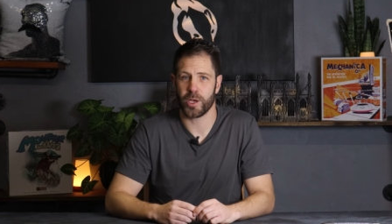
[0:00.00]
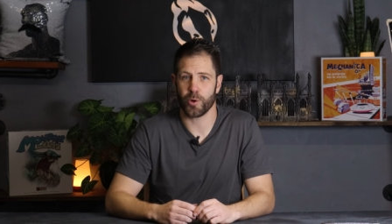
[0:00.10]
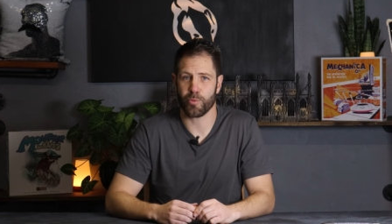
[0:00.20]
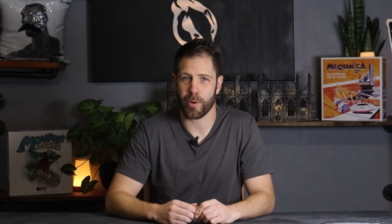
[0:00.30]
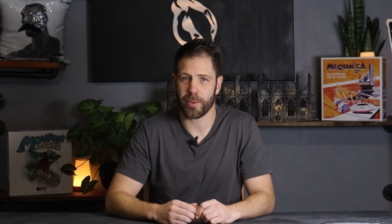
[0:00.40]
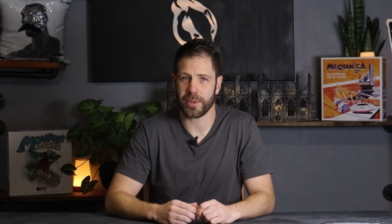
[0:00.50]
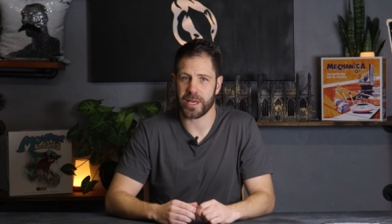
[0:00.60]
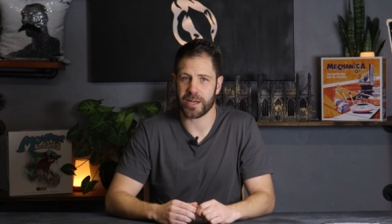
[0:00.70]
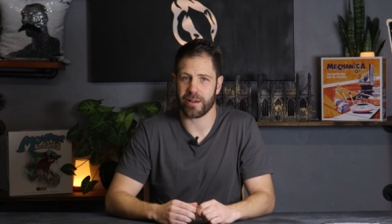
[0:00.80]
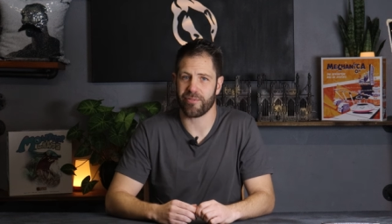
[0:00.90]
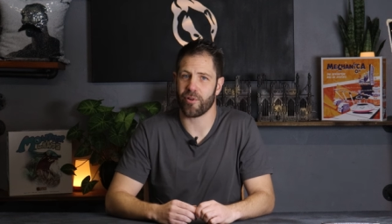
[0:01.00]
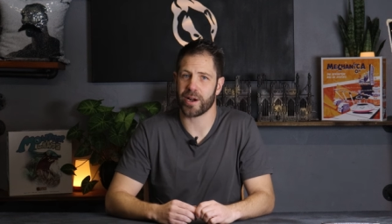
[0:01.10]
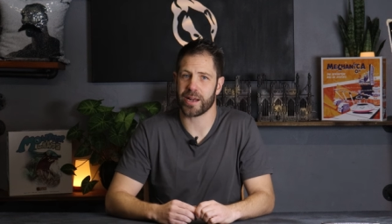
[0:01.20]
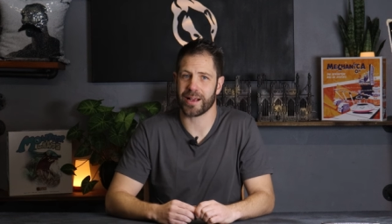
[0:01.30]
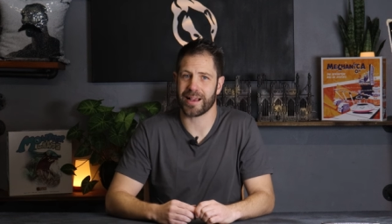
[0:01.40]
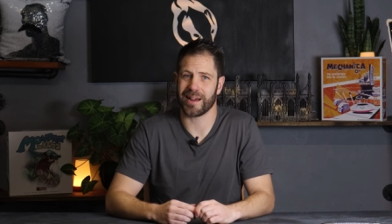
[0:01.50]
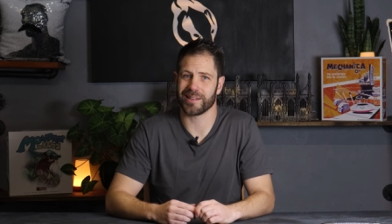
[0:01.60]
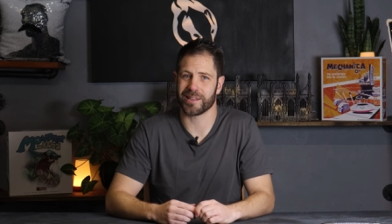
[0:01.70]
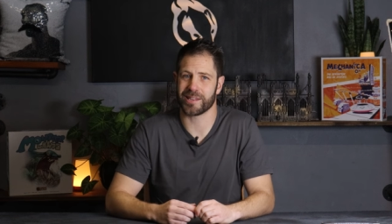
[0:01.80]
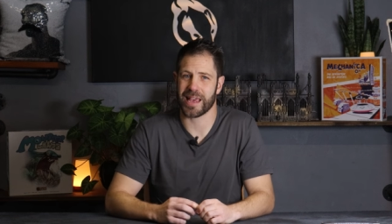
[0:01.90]
You'll probably end up finding a
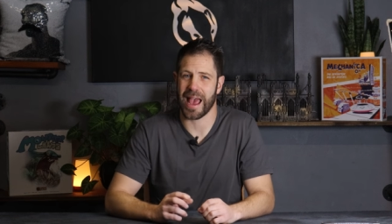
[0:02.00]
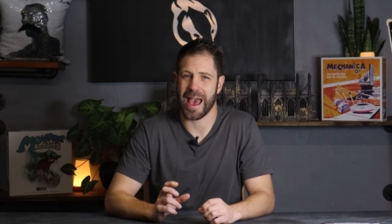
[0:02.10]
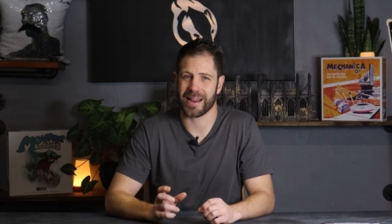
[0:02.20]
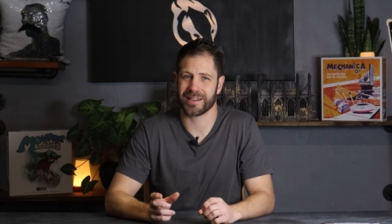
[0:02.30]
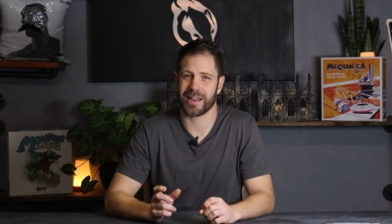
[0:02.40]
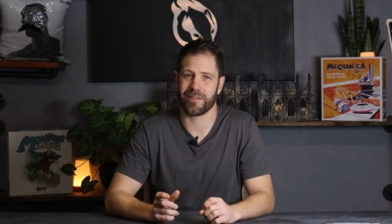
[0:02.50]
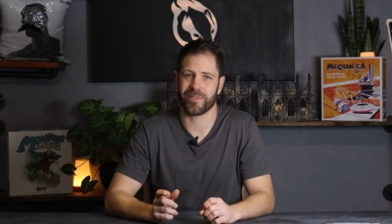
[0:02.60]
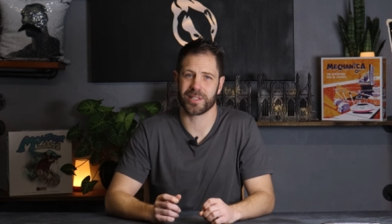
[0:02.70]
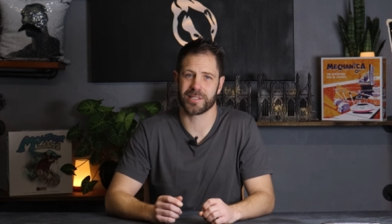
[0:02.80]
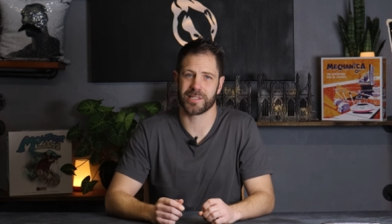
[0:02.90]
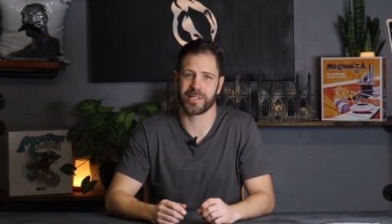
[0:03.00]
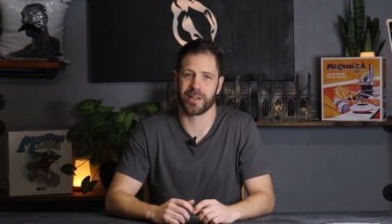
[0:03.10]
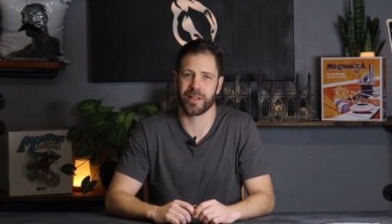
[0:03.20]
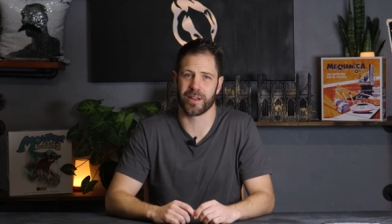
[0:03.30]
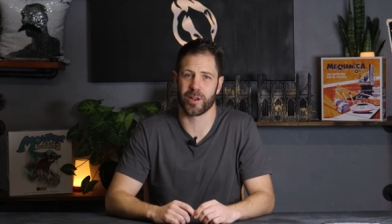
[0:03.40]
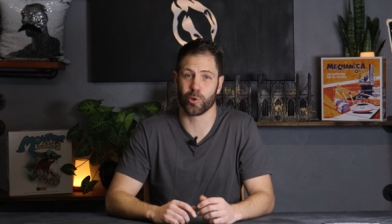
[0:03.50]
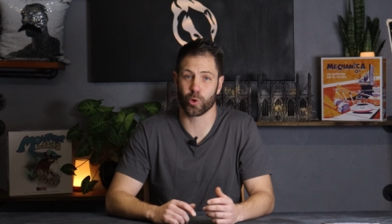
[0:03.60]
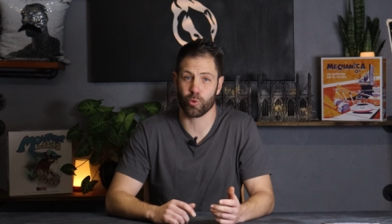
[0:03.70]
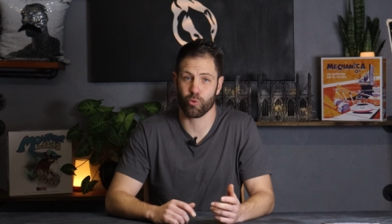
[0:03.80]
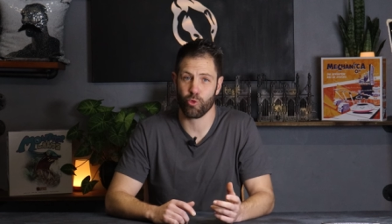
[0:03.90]
color that you hadn't even considered. It'll
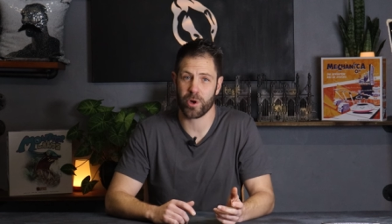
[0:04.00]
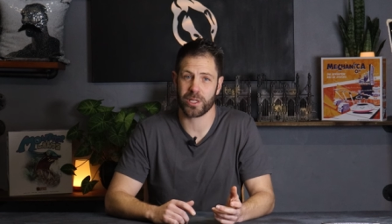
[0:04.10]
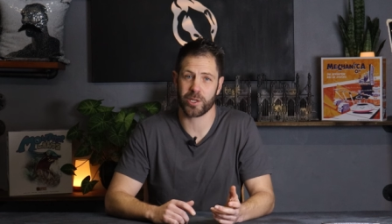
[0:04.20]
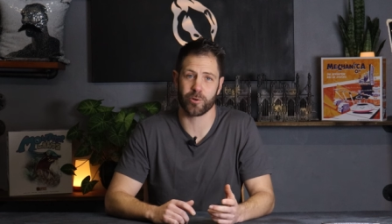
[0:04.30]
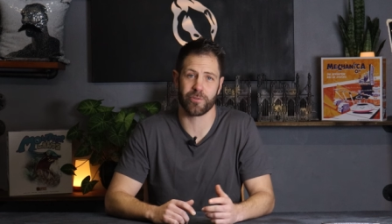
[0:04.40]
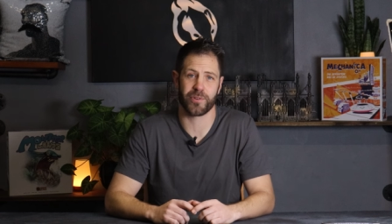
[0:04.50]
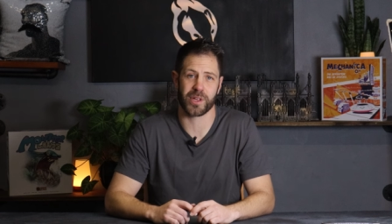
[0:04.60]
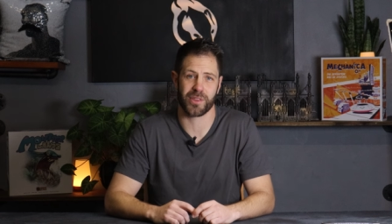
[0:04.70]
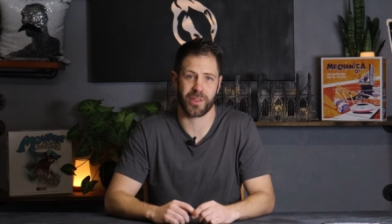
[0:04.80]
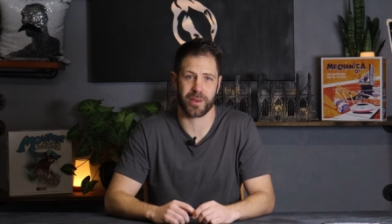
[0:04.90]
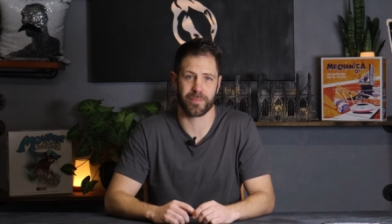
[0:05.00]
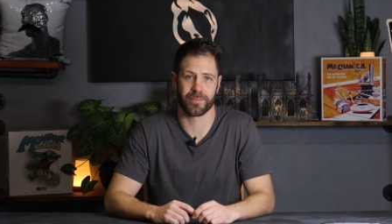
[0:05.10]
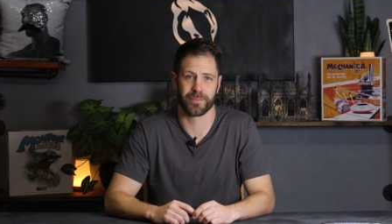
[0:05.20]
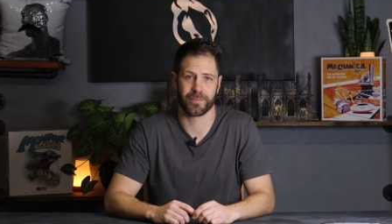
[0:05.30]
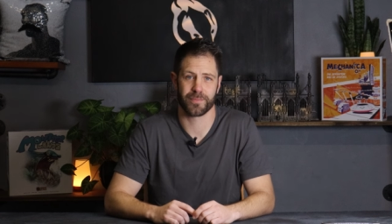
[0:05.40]
look really good for your theme.